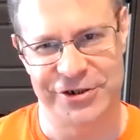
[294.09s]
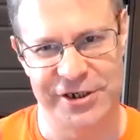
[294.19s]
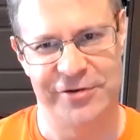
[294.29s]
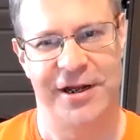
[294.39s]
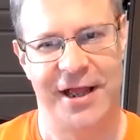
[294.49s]

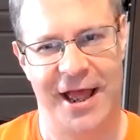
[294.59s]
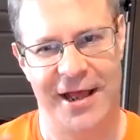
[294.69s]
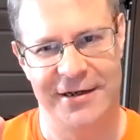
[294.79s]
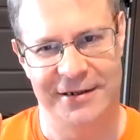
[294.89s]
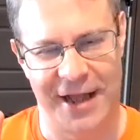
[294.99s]
Jira
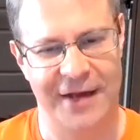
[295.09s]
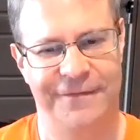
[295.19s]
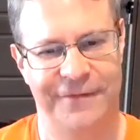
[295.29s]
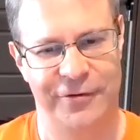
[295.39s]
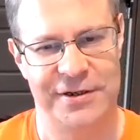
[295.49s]
and
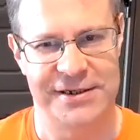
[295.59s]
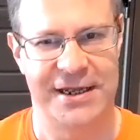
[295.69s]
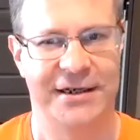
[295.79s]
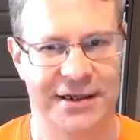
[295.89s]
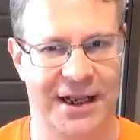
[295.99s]
Confluence
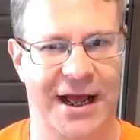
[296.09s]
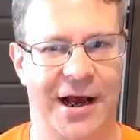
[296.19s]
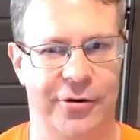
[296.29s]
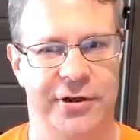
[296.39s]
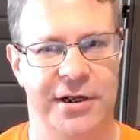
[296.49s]
in
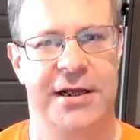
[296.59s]
cloud